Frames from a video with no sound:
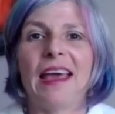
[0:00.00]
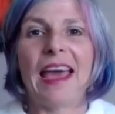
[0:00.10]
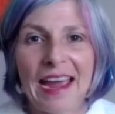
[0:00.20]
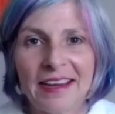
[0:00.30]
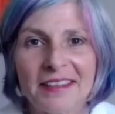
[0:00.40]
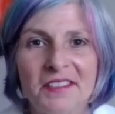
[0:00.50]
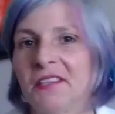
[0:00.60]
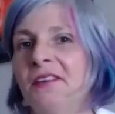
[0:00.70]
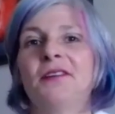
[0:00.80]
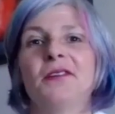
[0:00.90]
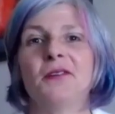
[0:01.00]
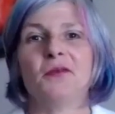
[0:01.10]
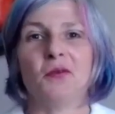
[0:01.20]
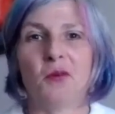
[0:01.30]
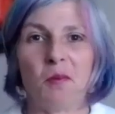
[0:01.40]
act
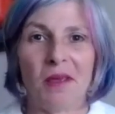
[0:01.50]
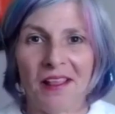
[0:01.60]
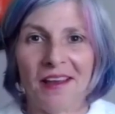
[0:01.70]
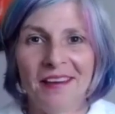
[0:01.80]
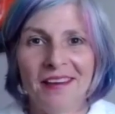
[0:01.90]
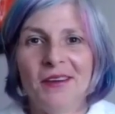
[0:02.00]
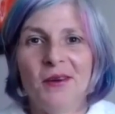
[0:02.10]
formula,